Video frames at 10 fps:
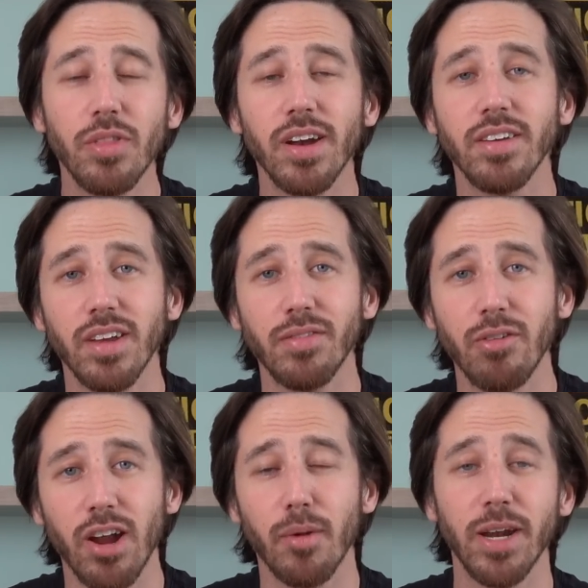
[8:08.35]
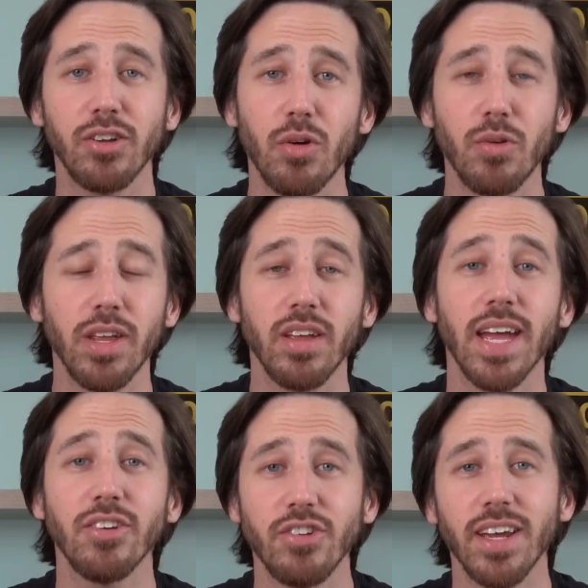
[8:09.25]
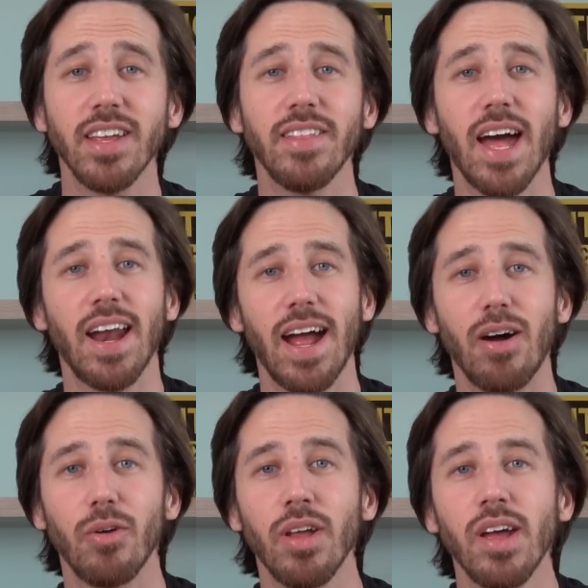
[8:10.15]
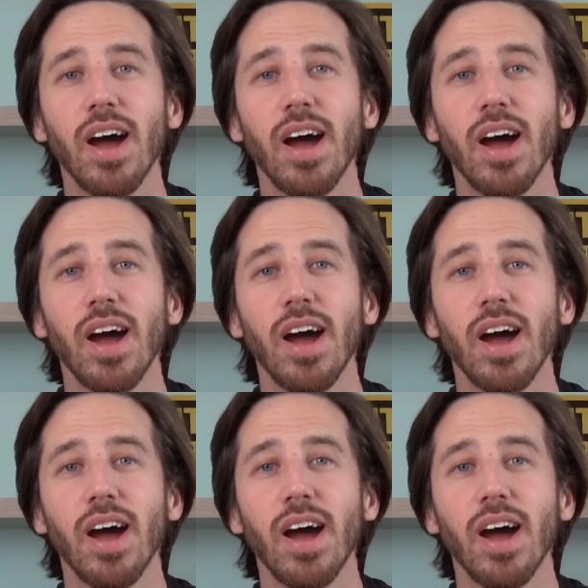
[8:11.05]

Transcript: then I definitely recommend going and checking that out.